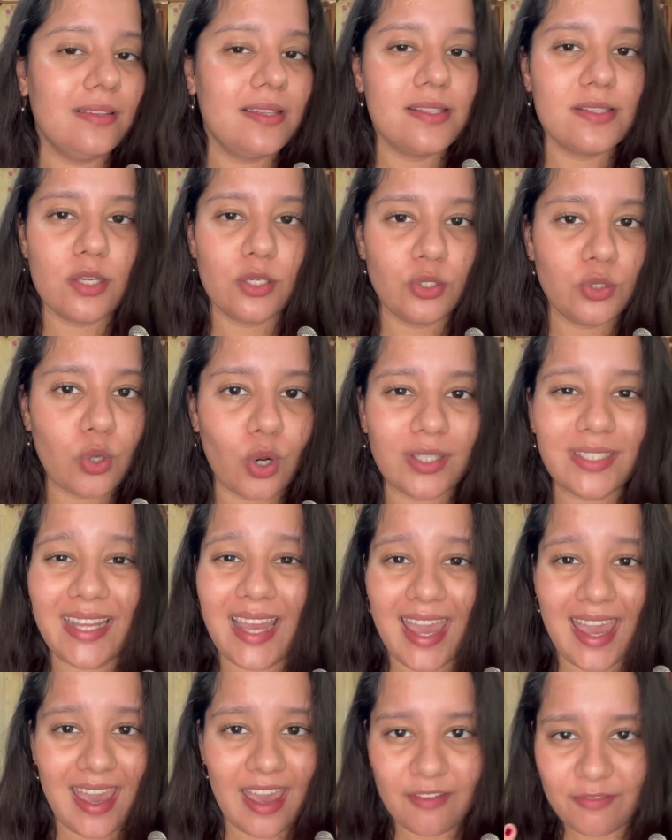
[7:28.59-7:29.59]
These are not
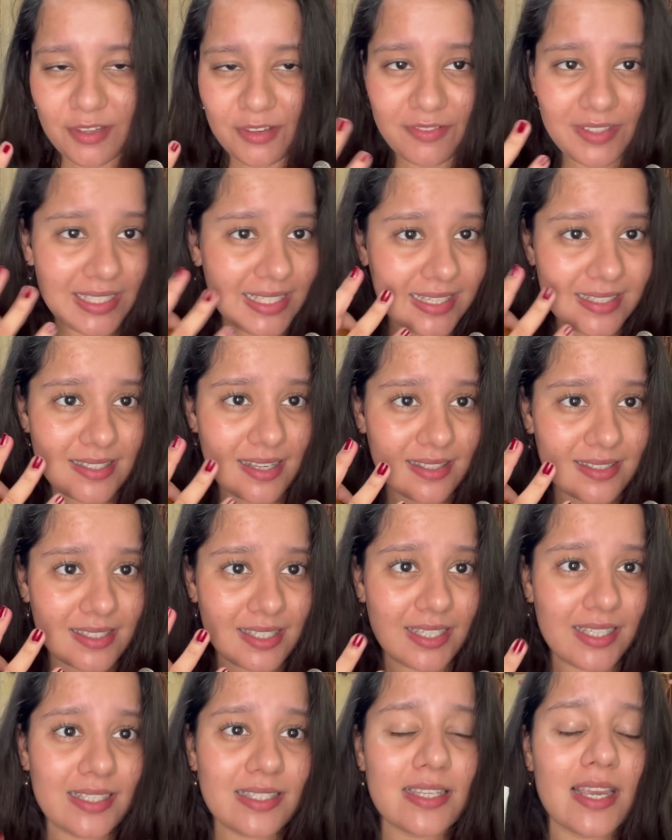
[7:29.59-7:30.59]
heavy feeling
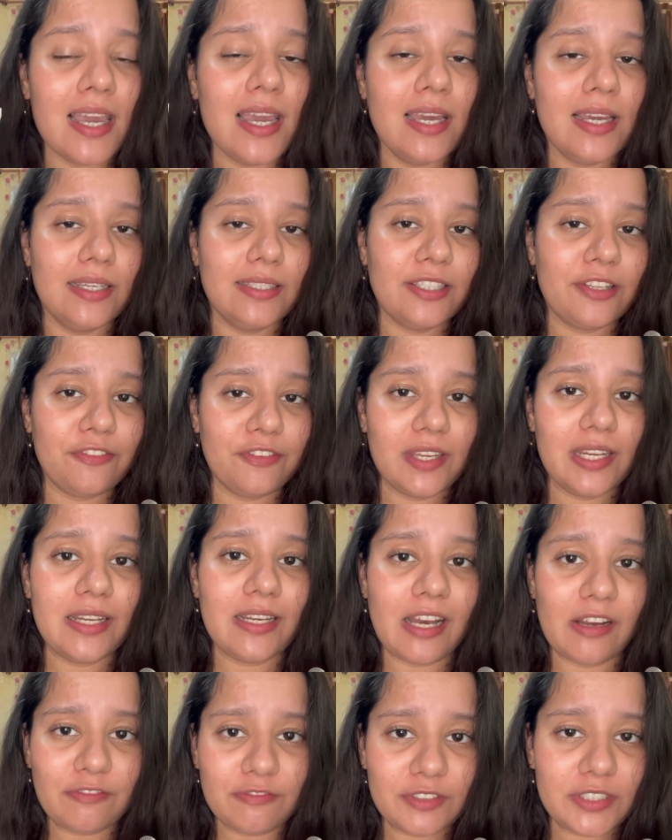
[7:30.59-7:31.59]
sunscreens, they feel
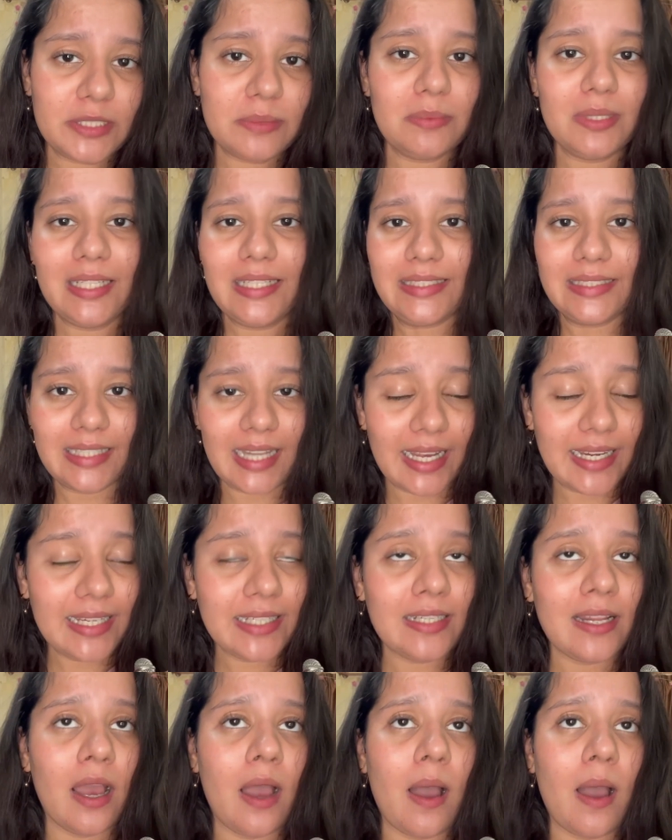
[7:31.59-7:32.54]
comfortable and light.